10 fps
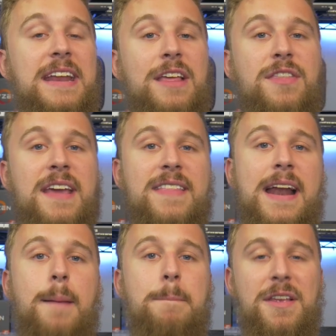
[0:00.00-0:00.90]
anything
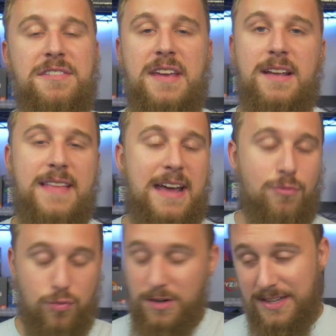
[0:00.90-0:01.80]
that I'm missing
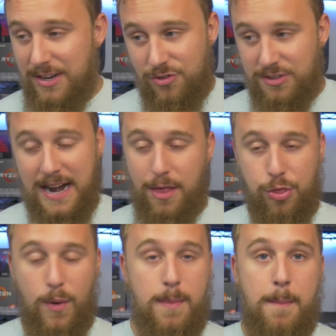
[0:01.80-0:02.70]
that really is just kind of
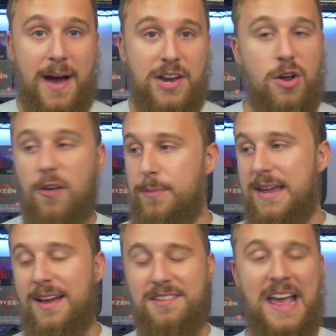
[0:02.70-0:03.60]
throwing my mind off,
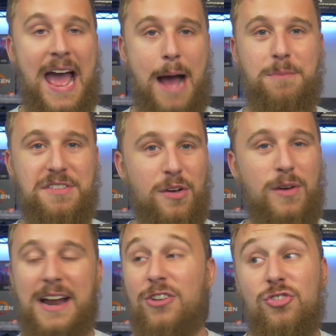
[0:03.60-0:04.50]
because I'm
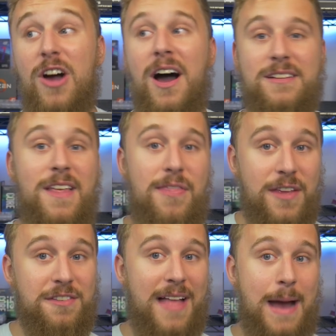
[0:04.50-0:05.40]
still kind of shocked that
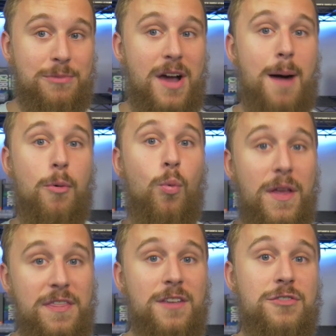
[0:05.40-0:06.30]
this laptop
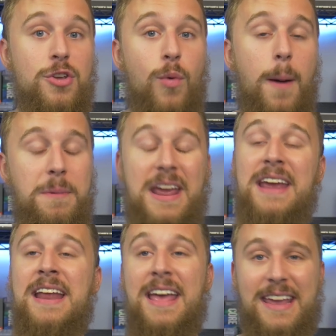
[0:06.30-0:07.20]
with this new
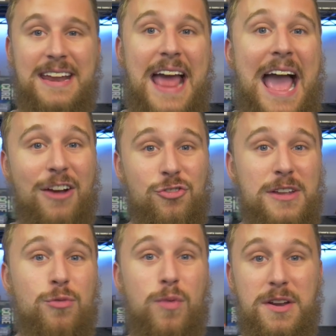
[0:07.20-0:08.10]
update can
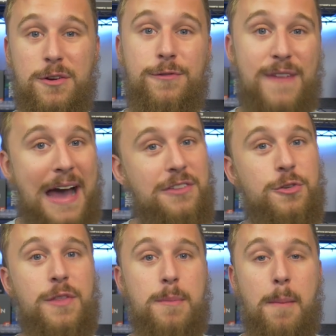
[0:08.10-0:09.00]
actually render
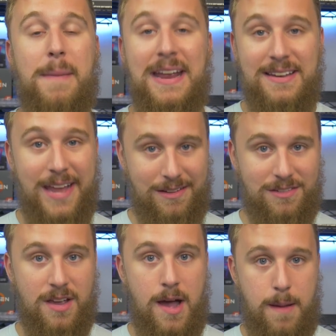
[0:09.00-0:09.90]
faster than my main
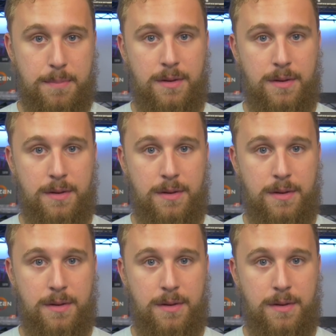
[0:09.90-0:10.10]
desktop.